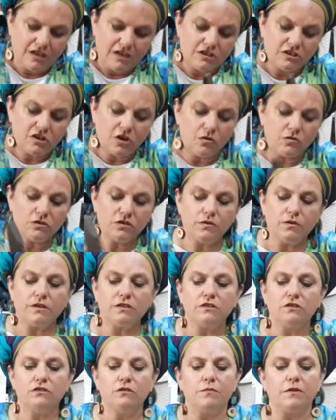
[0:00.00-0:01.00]
Don't do it
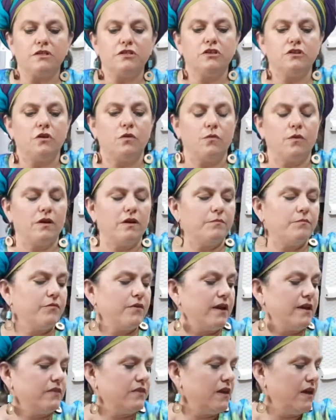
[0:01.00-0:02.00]
too much. You don't want to
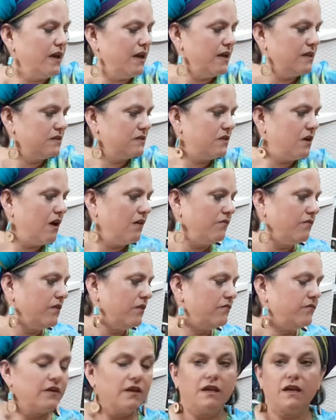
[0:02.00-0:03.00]
break the heads off
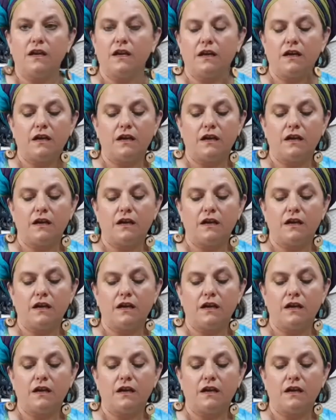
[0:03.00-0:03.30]
of the